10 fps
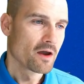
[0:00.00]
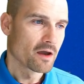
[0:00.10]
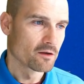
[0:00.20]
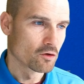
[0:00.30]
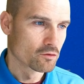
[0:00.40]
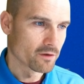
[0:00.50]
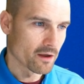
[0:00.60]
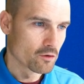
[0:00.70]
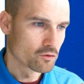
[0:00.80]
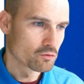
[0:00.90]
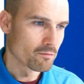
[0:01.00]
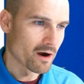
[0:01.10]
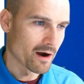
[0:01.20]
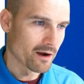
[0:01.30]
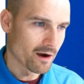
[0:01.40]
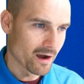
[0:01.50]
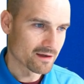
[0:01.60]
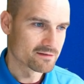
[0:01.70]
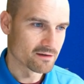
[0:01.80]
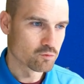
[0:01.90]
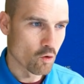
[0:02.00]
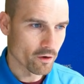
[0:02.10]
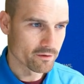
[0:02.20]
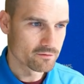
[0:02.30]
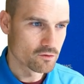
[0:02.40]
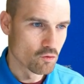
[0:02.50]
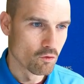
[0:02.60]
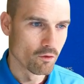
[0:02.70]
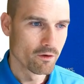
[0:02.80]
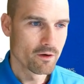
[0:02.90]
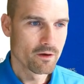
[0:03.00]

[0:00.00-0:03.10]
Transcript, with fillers: In account, I go to my access work in school.